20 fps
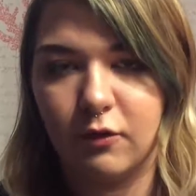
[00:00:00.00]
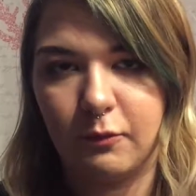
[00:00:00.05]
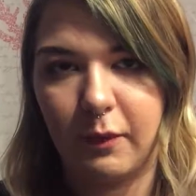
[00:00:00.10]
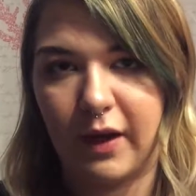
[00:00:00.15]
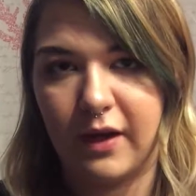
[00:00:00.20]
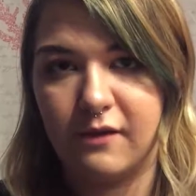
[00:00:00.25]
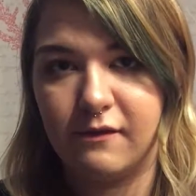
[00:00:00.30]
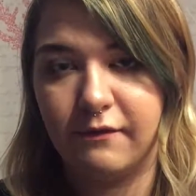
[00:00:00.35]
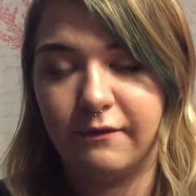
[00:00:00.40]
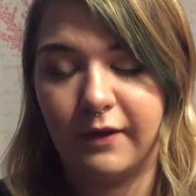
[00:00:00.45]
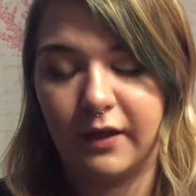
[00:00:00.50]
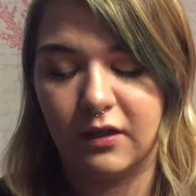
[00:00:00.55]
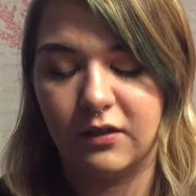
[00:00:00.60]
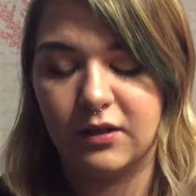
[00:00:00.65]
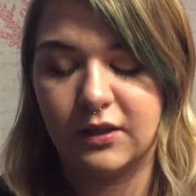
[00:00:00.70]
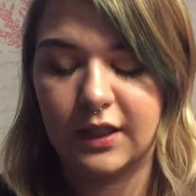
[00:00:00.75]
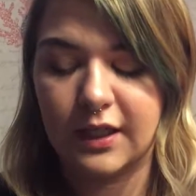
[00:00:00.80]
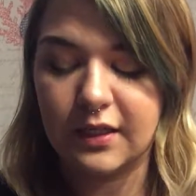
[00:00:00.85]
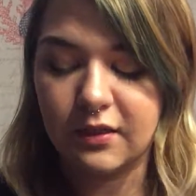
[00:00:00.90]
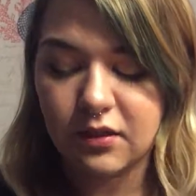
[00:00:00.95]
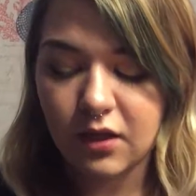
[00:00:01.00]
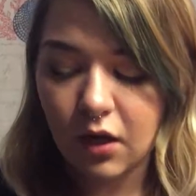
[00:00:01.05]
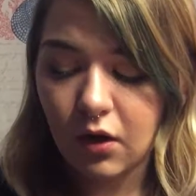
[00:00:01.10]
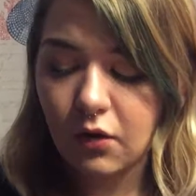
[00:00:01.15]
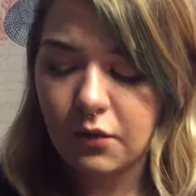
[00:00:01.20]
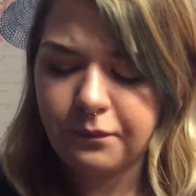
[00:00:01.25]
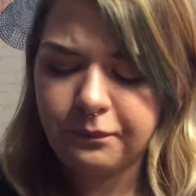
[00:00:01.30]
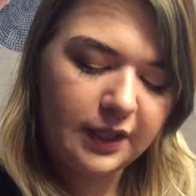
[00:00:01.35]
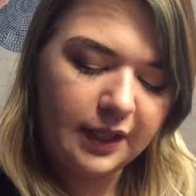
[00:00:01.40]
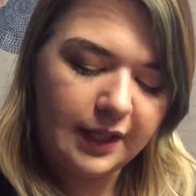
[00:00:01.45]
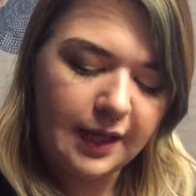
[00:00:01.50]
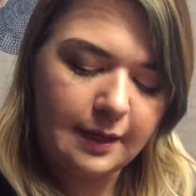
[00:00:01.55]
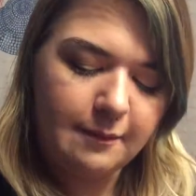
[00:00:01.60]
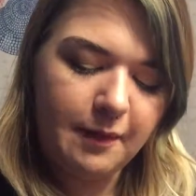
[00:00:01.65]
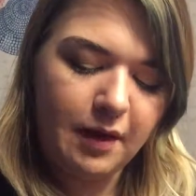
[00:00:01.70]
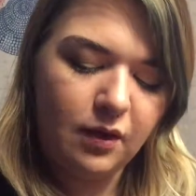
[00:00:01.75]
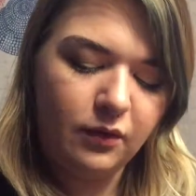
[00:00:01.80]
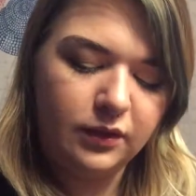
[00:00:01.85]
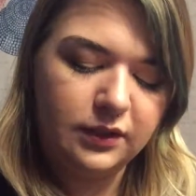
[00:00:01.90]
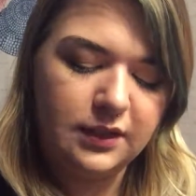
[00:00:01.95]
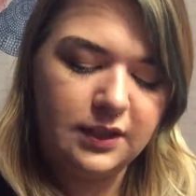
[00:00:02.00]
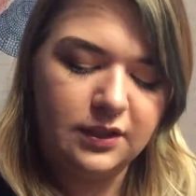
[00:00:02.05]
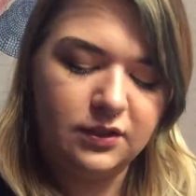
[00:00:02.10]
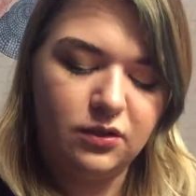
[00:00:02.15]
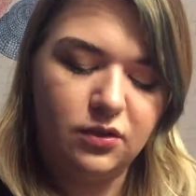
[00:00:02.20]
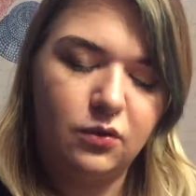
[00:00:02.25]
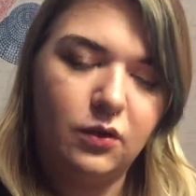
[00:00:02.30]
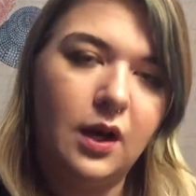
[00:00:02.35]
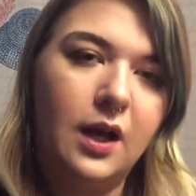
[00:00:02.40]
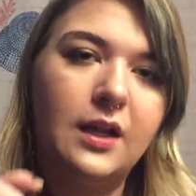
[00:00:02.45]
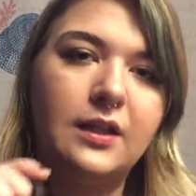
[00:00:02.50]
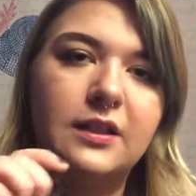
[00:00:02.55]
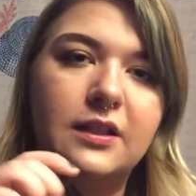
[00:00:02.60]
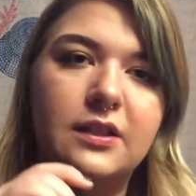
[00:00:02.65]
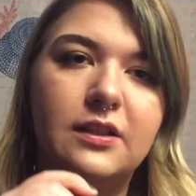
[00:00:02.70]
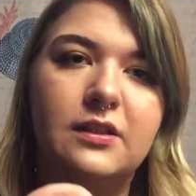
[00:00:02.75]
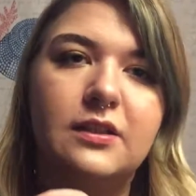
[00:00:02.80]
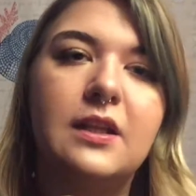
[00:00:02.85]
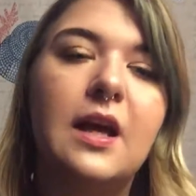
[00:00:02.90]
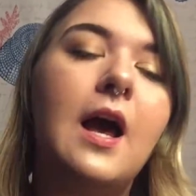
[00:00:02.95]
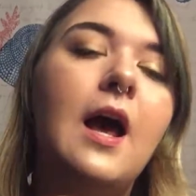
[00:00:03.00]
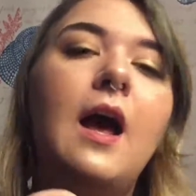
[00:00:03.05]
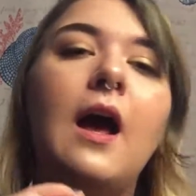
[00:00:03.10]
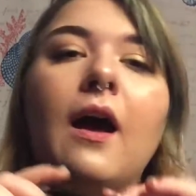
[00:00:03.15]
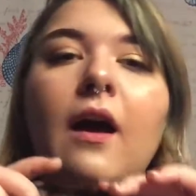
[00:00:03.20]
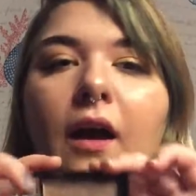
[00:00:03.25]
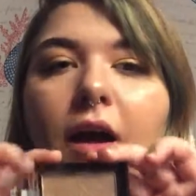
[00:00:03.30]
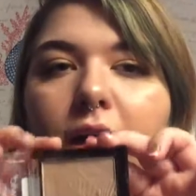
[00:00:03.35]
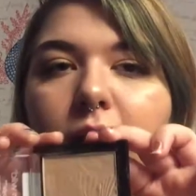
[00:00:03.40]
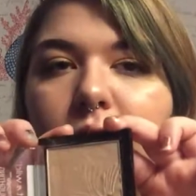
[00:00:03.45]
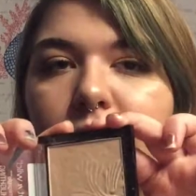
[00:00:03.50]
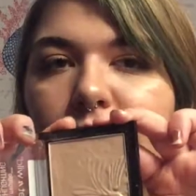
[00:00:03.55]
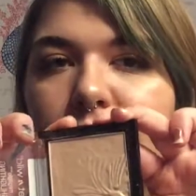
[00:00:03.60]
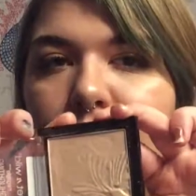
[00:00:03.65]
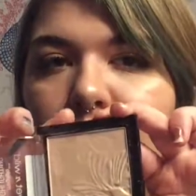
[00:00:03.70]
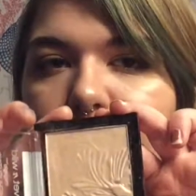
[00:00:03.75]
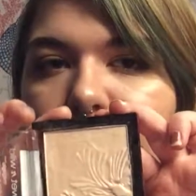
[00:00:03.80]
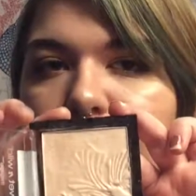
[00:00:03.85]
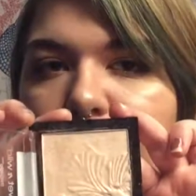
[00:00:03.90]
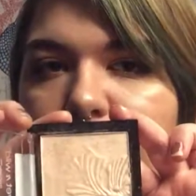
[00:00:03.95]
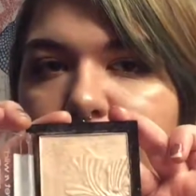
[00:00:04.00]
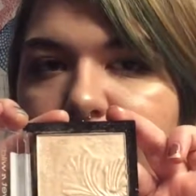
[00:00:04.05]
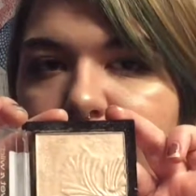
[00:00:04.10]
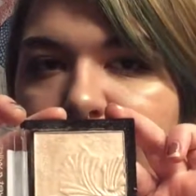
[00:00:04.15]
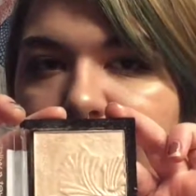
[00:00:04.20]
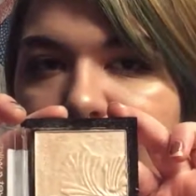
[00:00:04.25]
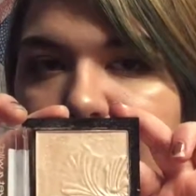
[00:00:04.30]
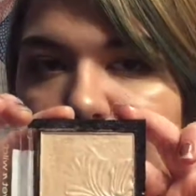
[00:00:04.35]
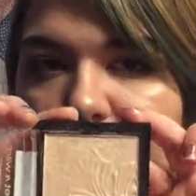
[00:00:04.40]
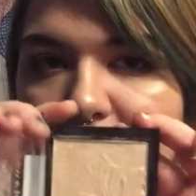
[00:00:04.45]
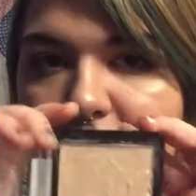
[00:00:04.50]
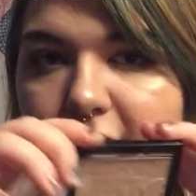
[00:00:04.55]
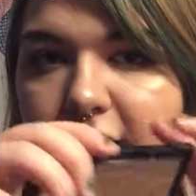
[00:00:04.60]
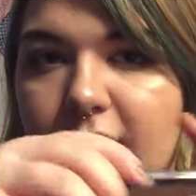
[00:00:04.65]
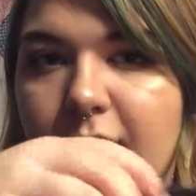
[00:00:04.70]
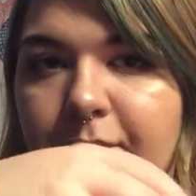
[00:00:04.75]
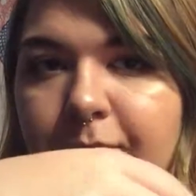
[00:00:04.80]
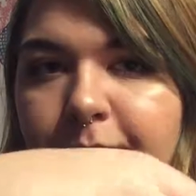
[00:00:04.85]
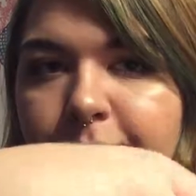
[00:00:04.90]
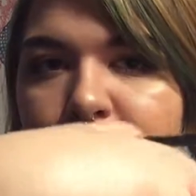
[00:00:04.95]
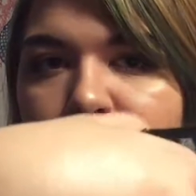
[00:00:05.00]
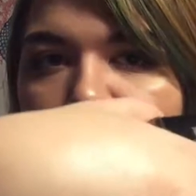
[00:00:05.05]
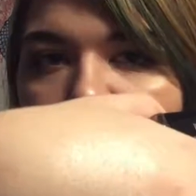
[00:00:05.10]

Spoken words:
for my fair skin tone. They came out with these new colors. I was very excited,